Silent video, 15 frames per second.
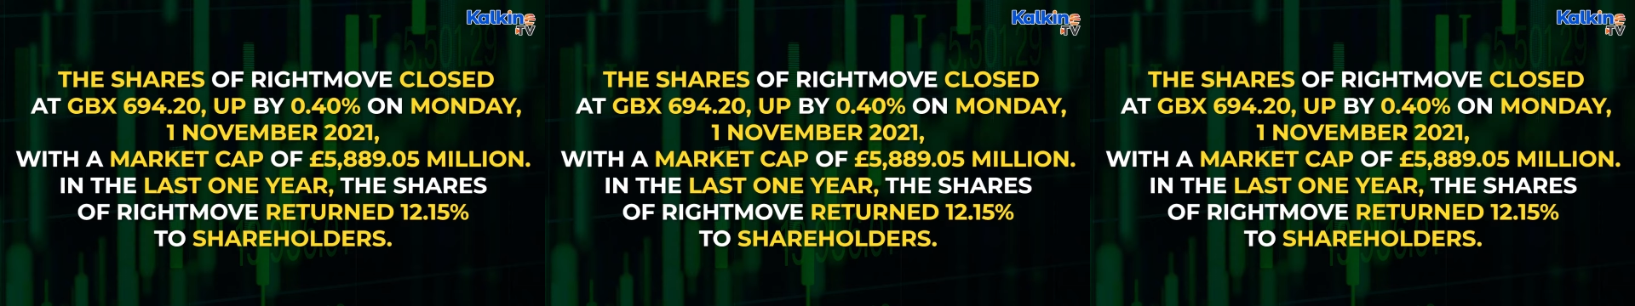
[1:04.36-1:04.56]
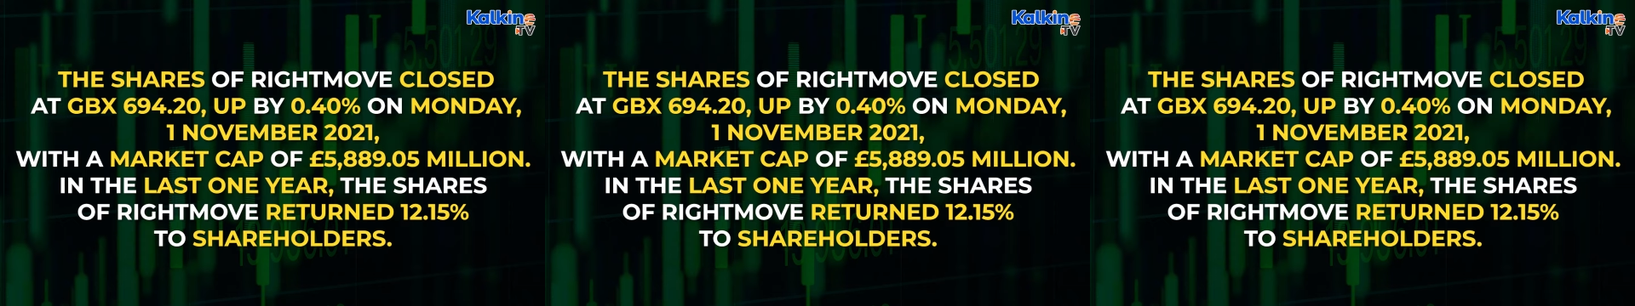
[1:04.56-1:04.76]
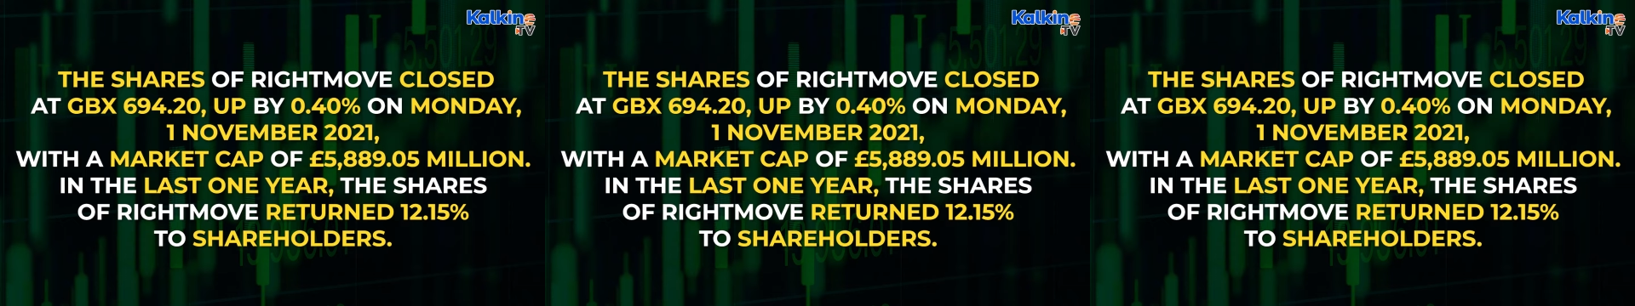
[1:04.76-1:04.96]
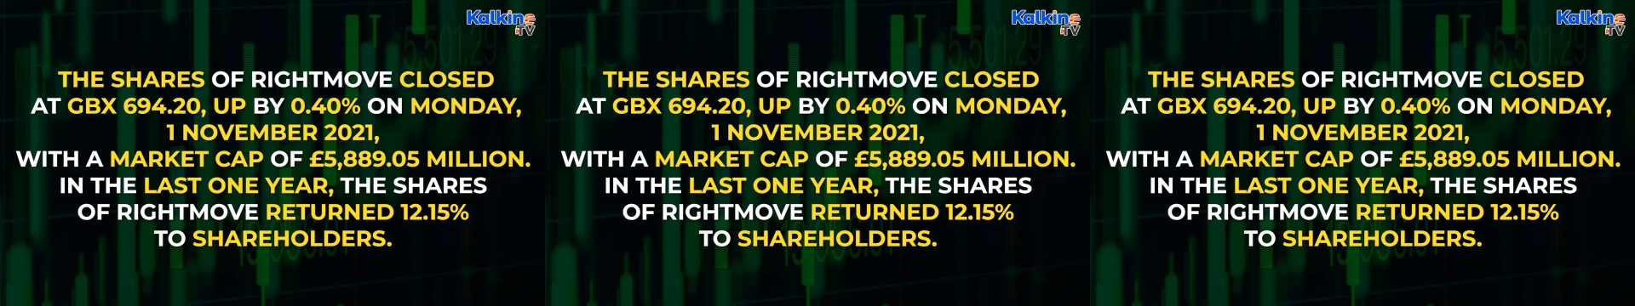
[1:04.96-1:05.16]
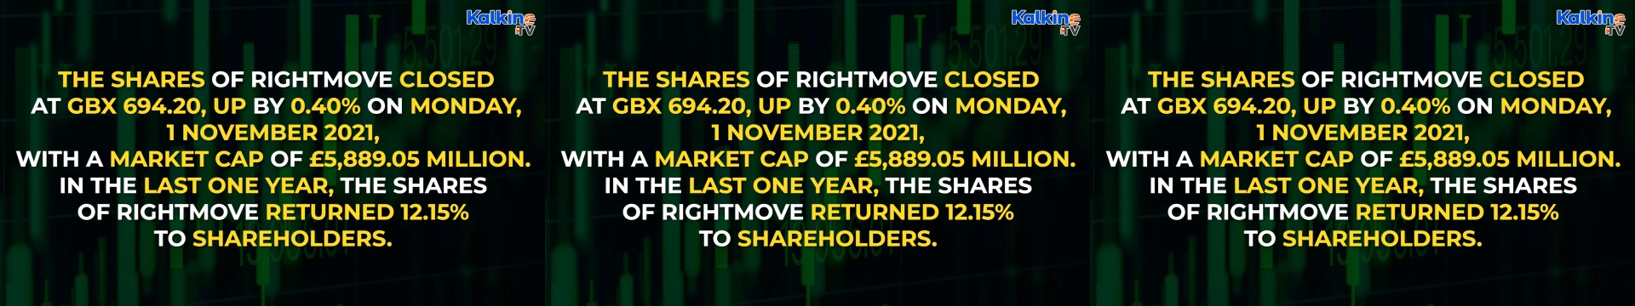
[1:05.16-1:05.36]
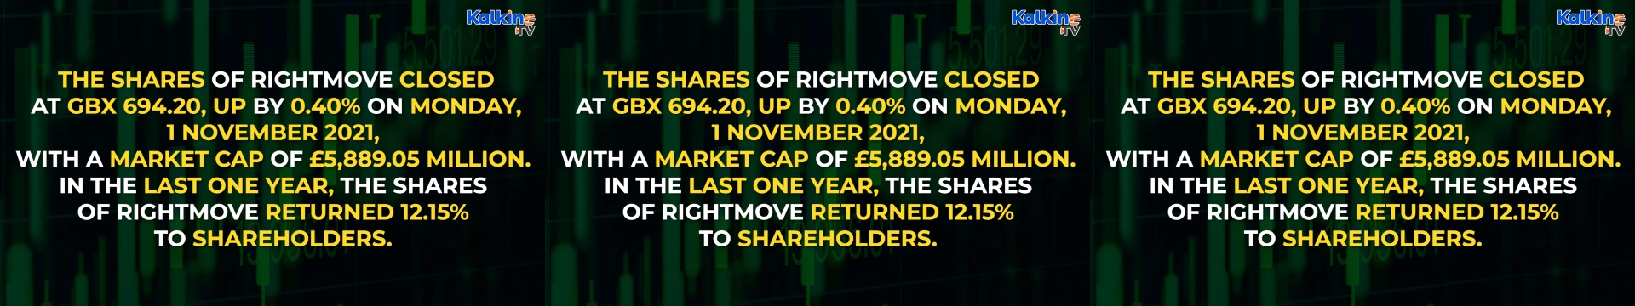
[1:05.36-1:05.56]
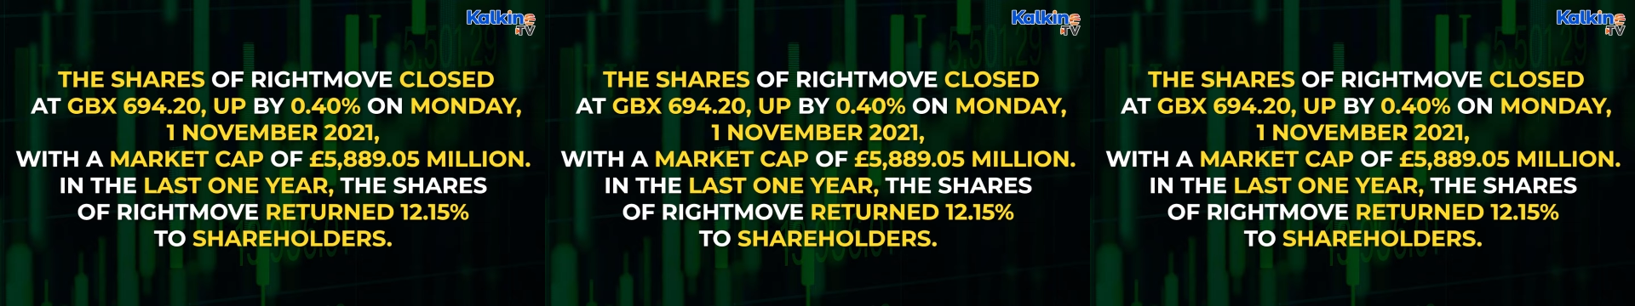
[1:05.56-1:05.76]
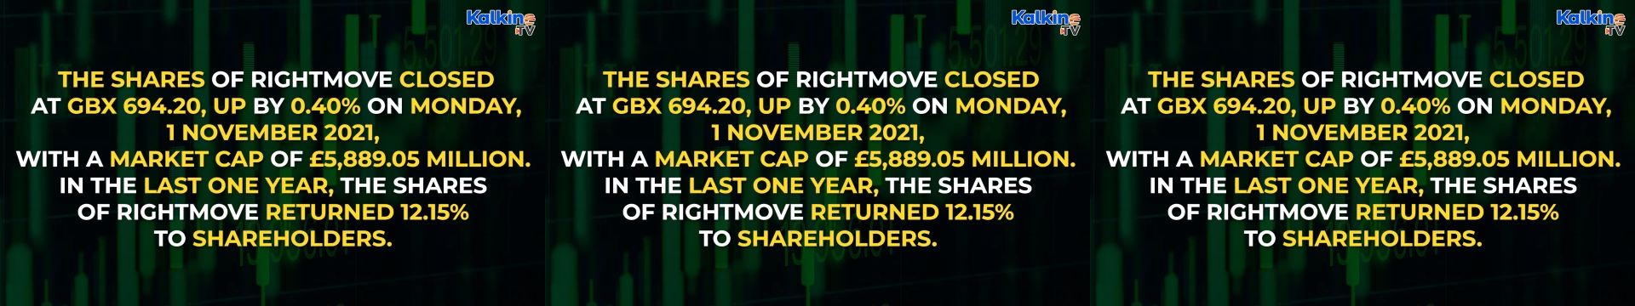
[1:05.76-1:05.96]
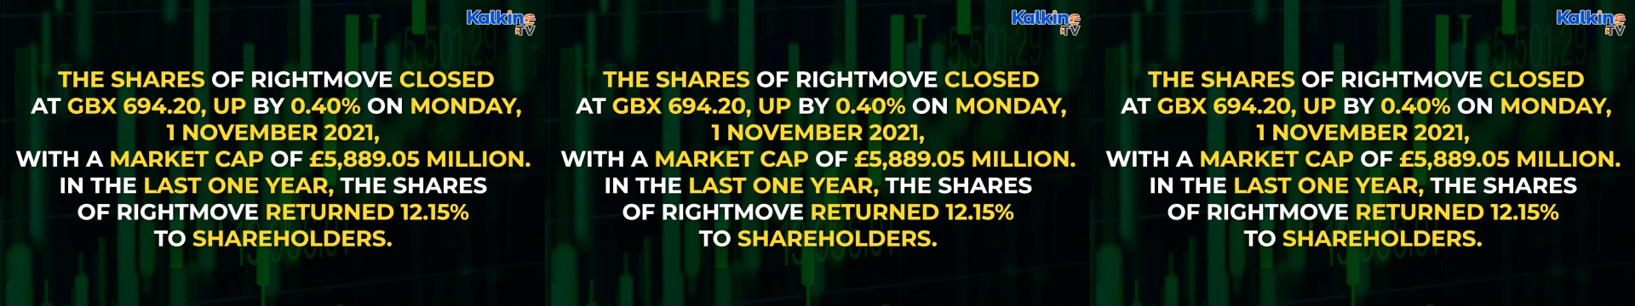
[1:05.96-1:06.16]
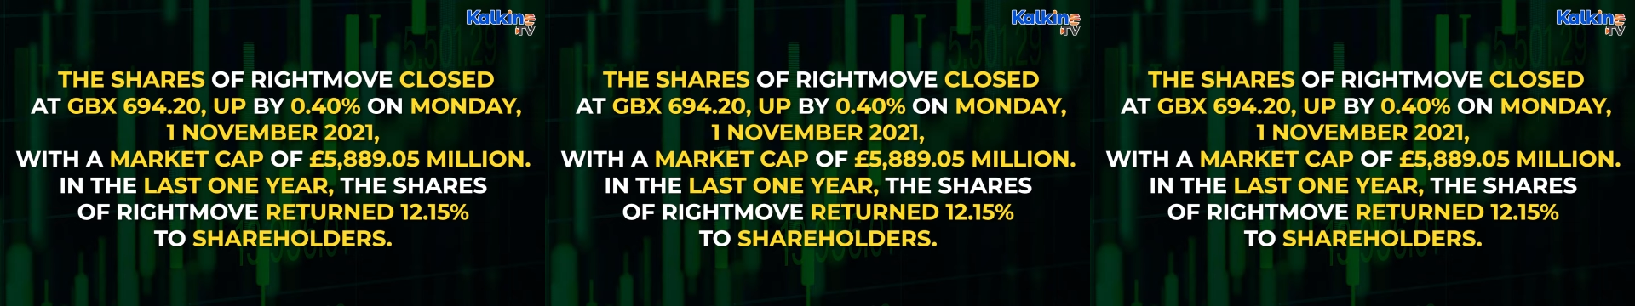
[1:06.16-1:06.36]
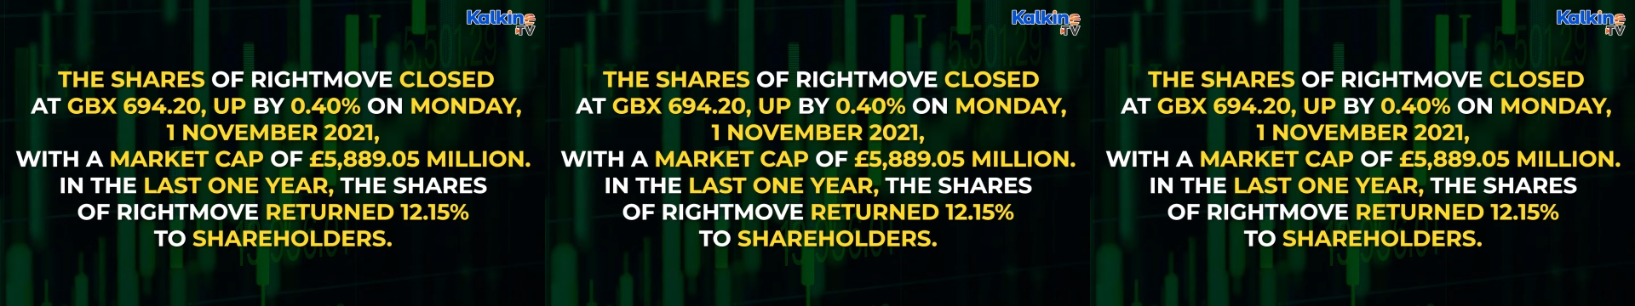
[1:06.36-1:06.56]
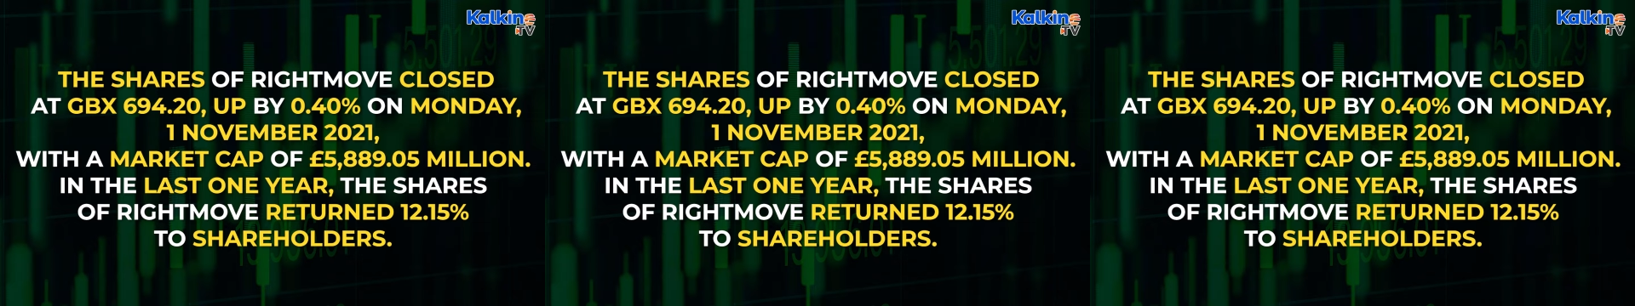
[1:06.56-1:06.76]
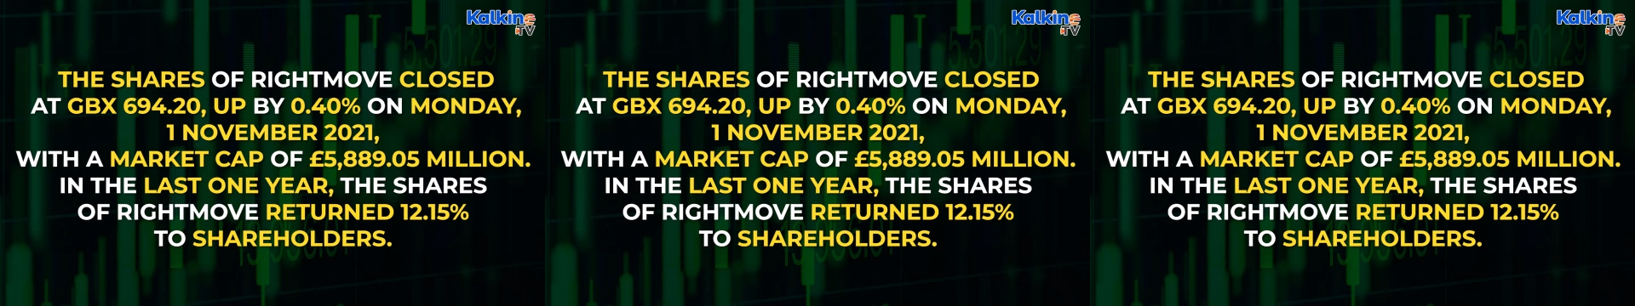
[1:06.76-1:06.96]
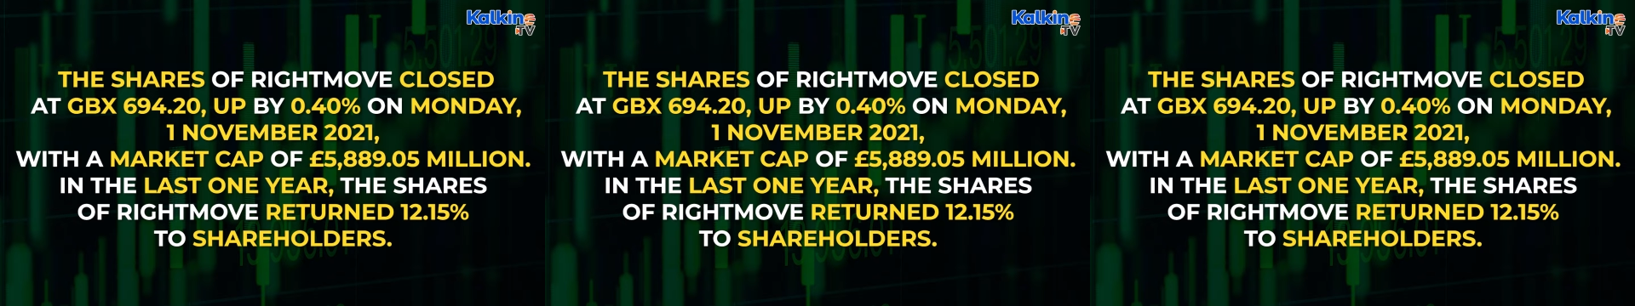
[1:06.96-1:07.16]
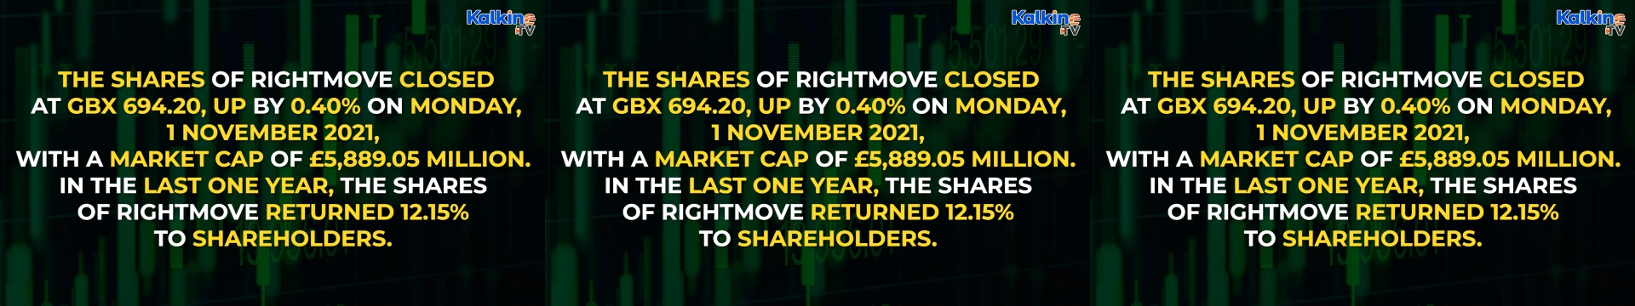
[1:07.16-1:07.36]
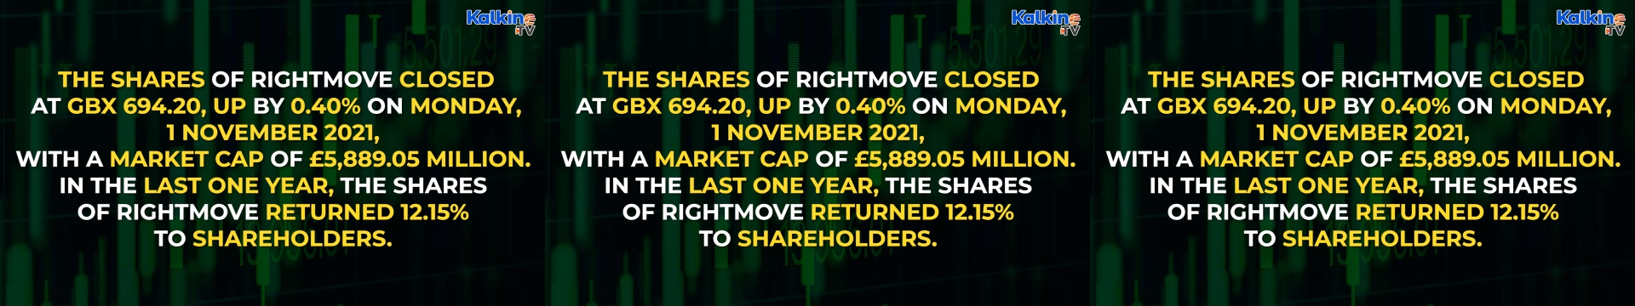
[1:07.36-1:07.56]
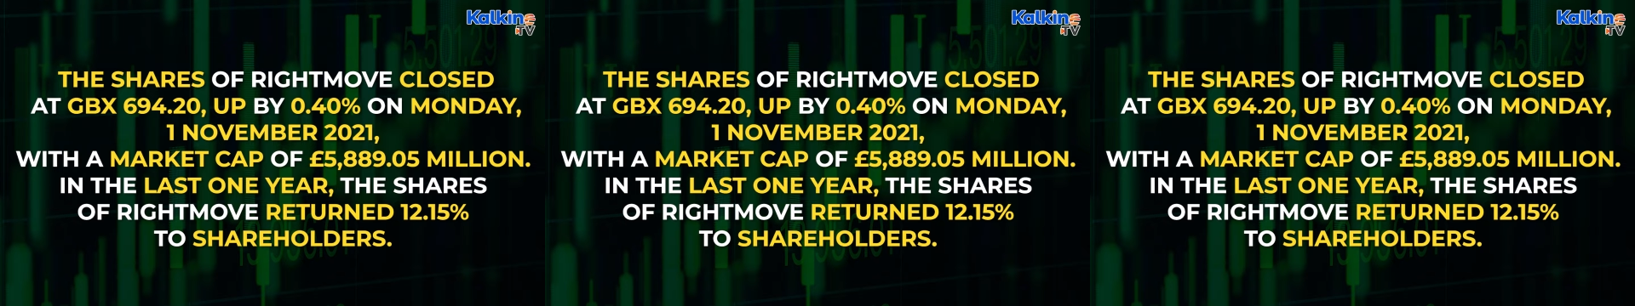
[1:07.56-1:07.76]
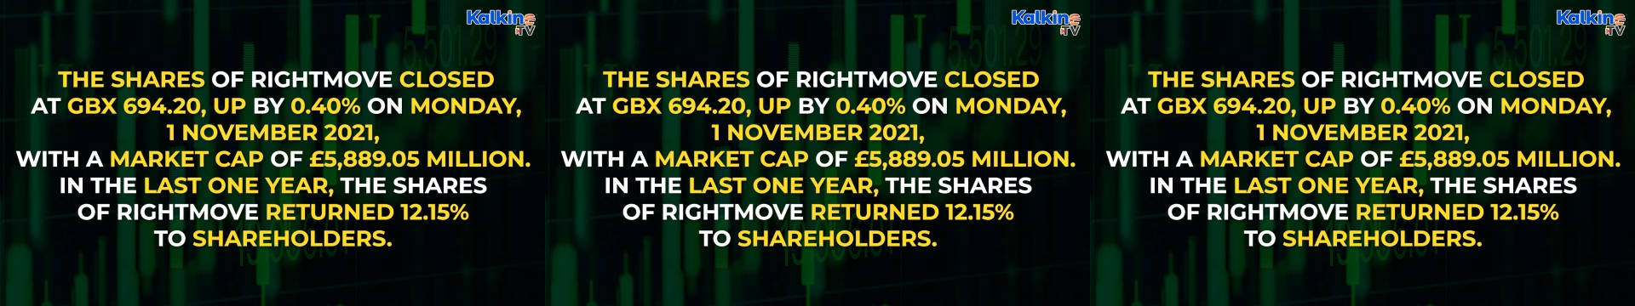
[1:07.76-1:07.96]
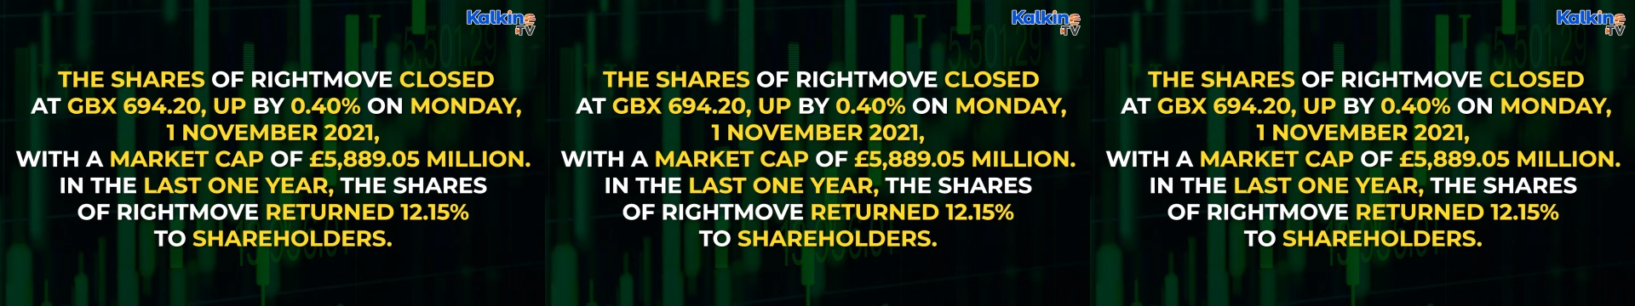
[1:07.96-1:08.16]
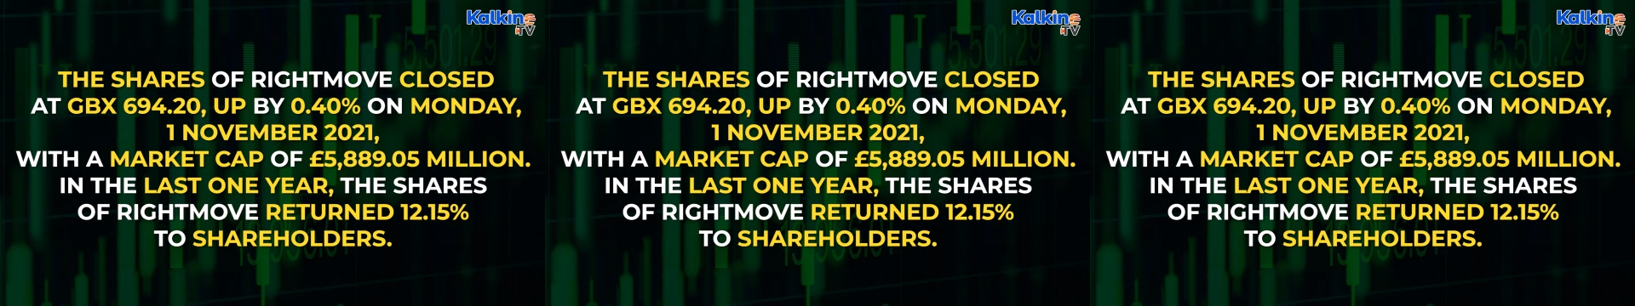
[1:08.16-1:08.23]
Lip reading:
No face is visible, so there are no lips to read.